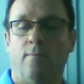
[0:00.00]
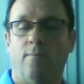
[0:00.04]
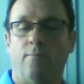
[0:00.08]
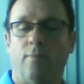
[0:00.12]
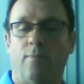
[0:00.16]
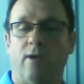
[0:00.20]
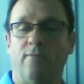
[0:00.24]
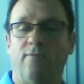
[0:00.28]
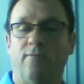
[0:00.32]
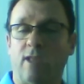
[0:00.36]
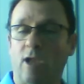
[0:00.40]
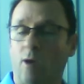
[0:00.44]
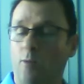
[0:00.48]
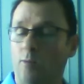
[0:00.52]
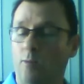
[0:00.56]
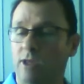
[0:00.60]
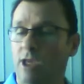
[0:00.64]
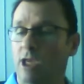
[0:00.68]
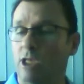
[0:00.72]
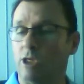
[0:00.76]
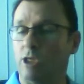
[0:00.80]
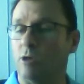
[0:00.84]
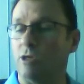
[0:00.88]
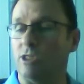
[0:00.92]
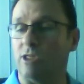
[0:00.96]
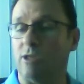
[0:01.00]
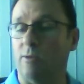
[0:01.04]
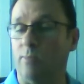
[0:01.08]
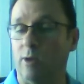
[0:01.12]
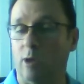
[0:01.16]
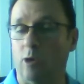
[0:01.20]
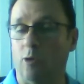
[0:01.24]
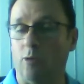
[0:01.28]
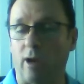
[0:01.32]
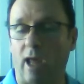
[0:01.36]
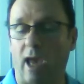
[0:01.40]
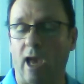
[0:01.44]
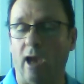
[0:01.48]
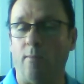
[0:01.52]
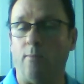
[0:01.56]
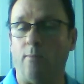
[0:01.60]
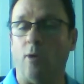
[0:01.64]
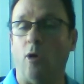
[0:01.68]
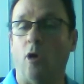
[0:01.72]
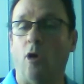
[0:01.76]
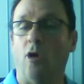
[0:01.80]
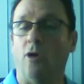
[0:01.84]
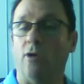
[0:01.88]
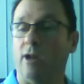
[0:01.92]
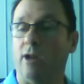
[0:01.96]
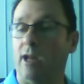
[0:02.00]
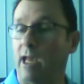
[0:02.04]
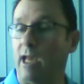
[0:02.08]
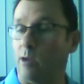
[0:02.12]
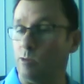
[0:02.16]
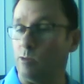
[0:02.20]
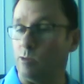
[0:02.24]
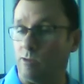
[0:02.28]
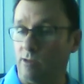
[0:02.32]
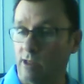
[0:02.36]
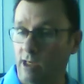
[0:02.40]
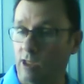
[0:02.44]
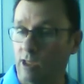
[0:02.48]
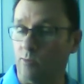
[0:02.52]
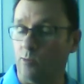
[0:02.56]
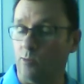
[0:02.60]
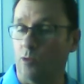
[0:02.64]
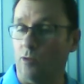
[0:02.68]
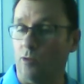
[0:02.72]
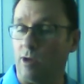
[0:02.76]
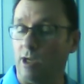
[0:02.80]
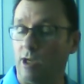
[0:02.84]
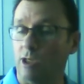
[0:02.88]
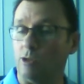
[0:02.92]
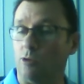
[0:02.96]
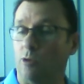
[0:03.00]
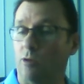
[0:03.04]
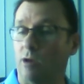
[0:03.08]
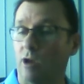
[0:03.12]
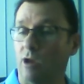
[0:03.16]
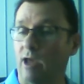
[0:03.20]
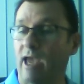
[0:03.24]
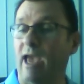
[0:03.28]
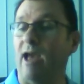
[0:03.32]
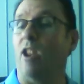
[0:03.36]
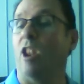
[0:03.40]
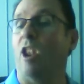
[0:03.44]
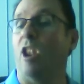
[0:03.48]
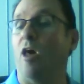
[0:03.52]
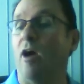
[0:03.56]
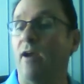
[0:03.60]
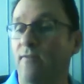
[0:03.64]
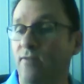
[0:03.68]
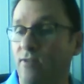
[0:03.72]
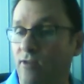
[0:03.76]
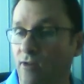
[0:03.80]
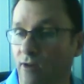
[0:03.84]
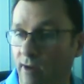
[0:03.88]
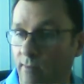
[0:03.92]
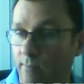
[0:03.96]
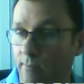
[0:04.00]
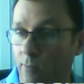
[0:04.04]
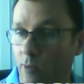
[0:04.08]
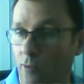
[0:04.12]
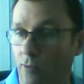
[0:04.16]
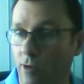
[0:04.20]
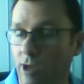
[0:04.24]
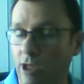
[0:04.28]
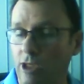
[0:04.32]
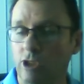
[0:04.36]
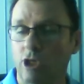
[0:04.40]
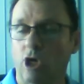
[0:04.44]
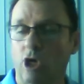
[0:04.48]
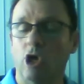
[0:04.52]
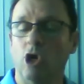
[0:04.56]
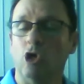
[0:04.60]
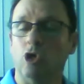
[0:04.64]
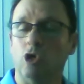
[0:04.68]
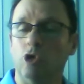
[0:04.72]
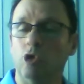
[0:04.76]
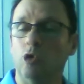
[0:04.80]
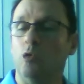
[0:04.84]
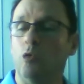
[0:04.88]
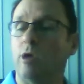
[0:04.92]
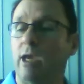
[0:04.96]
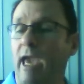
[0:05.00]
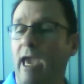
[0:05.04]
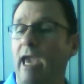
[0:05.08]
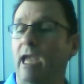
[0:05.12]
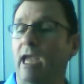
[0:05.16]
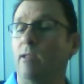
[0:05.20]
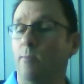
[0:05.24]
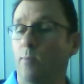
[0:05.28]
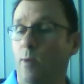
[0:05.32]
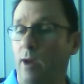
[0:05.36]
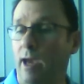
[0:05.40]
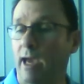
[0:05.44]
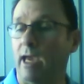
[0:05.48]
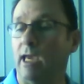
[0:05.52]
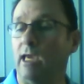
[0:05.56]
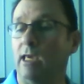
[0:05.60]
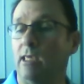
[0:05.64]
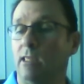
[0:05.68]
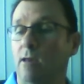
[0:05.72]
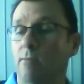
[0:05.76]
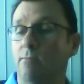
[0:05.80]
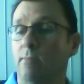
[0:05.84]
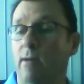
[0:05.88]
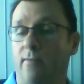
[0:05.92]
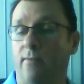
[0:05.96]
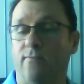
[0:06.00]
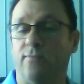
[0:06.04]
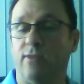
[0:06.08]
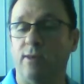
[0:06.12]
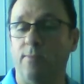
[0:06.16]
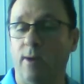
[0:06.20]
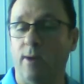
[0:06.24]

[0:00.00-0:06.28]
But if you don't want the interest to build up on an equity release mortgage or a lifetime mortgage, you can pay the monthly